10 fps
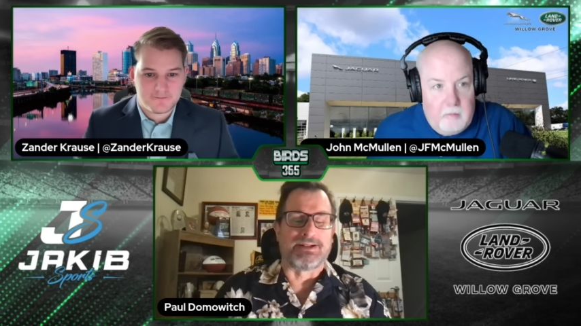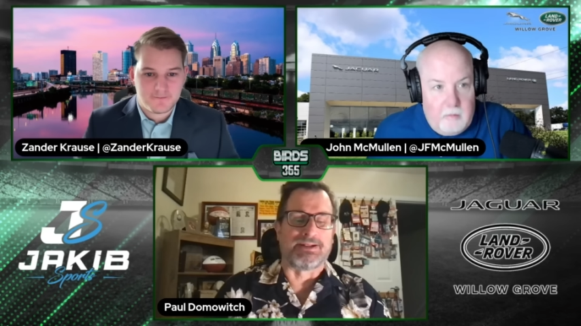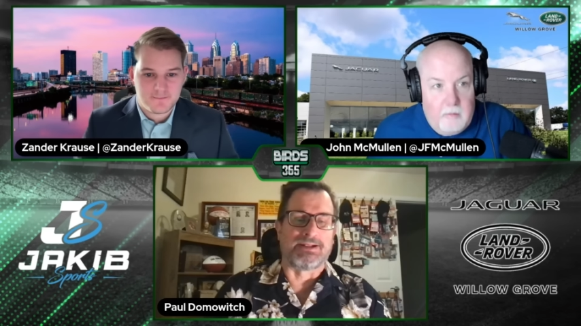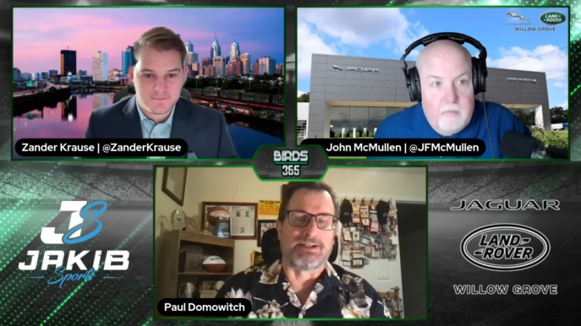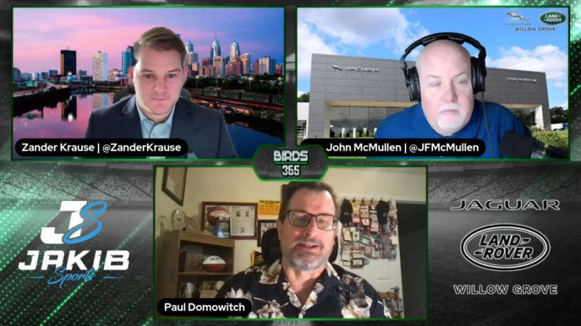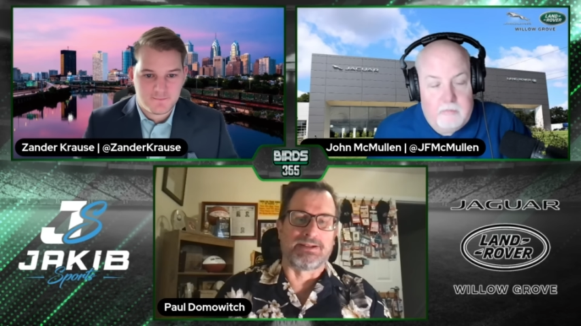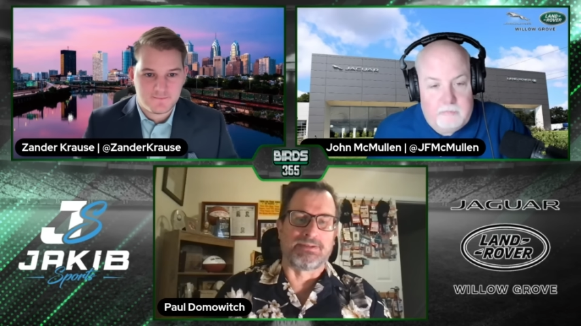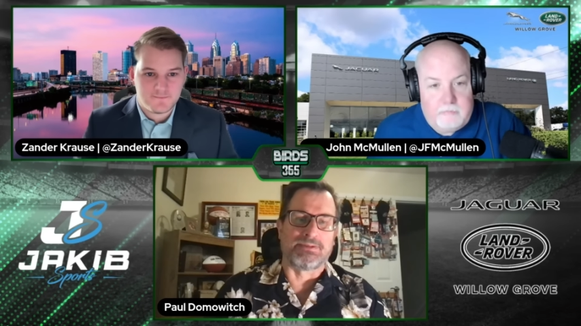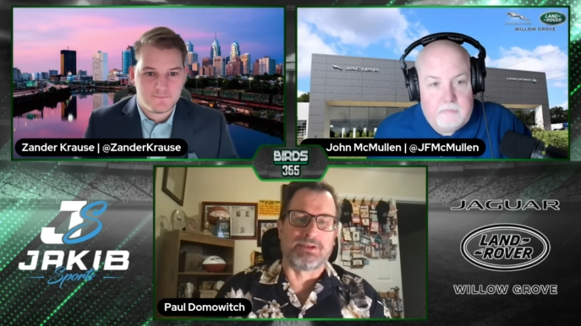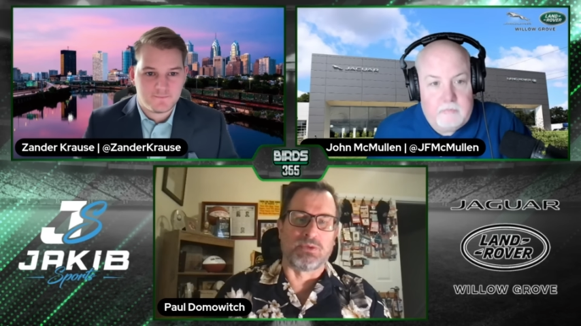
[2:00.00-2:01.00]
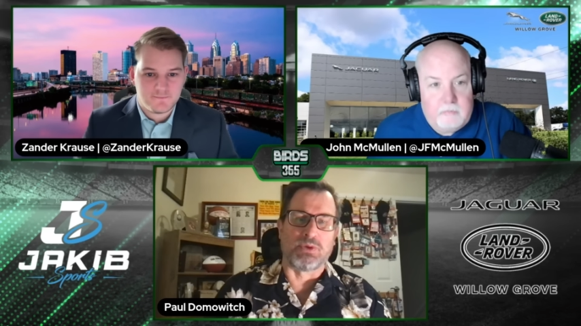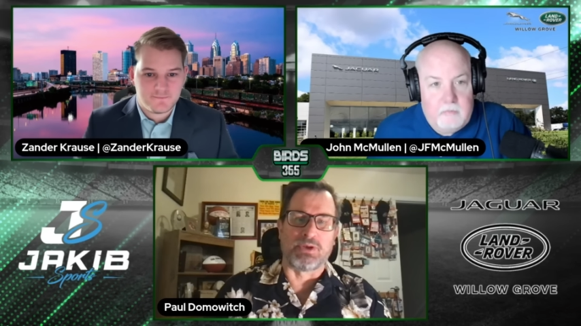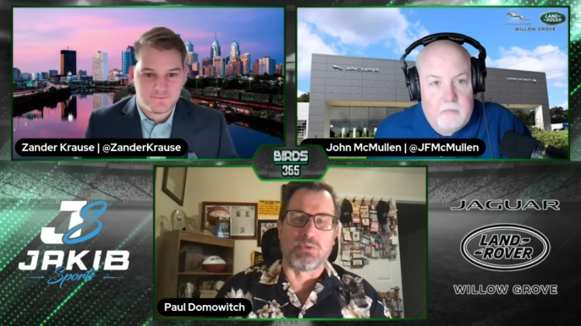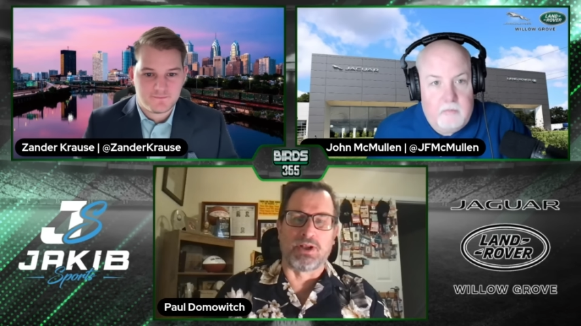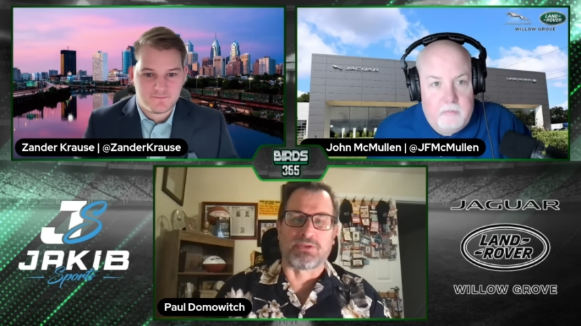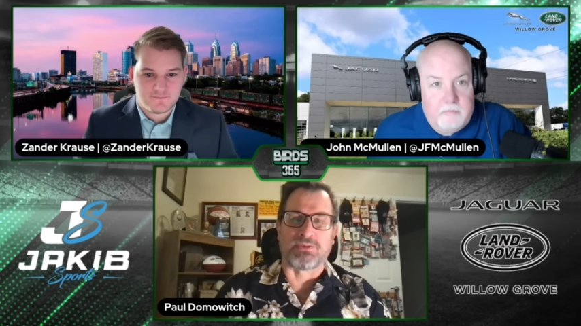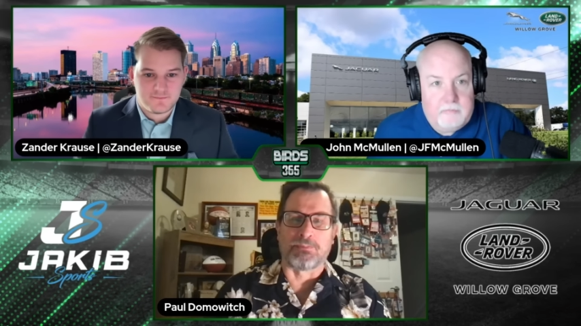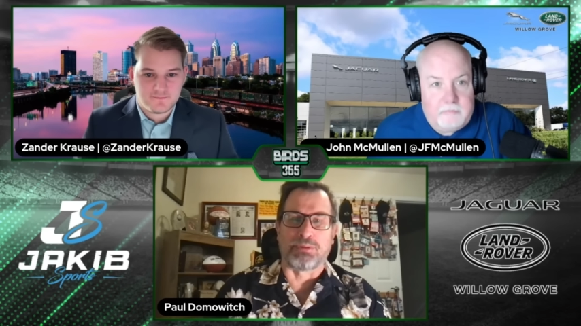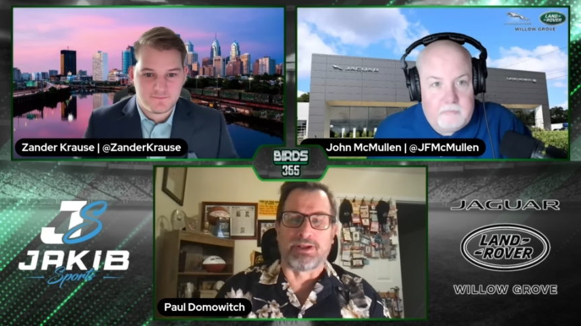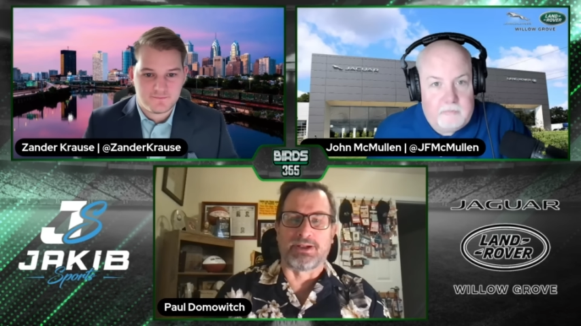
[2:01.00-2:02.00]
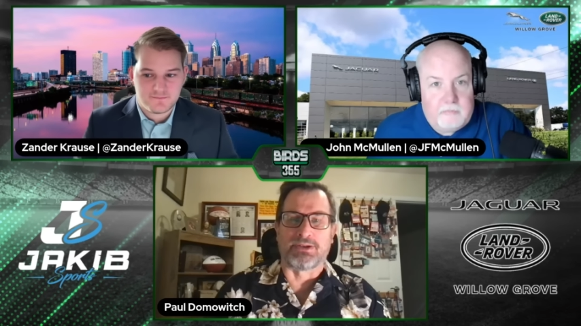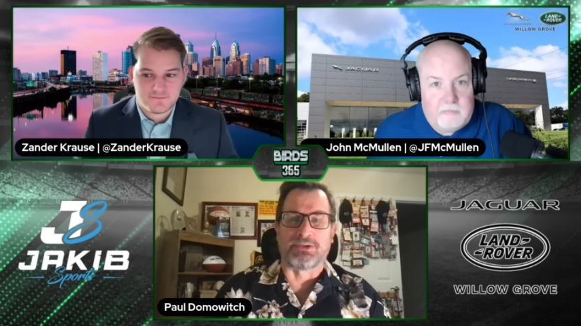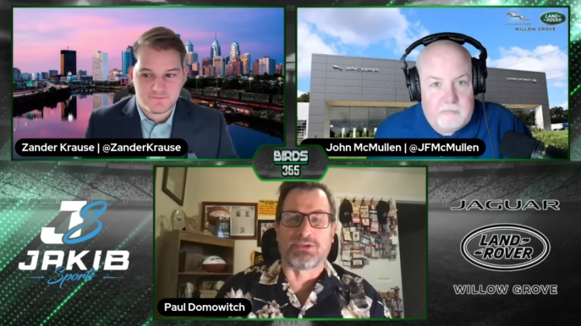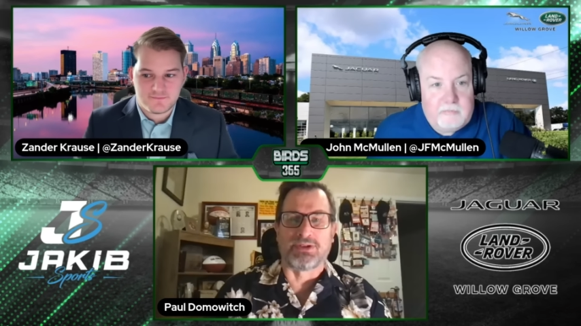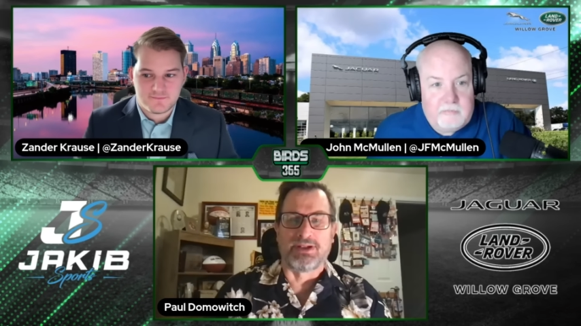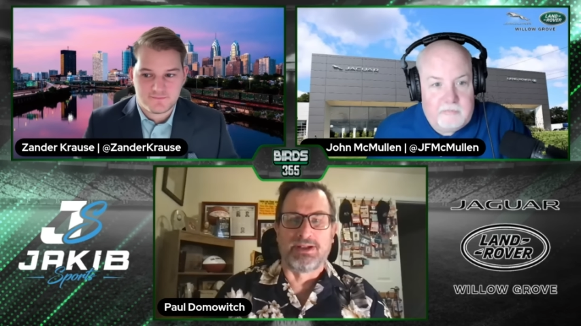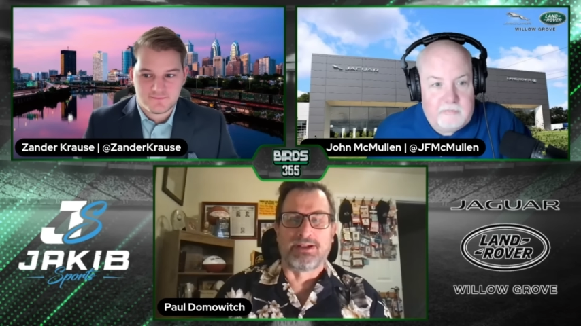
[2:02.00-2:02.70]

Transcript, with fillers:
Speaker 1: uh, you know what he wants from players.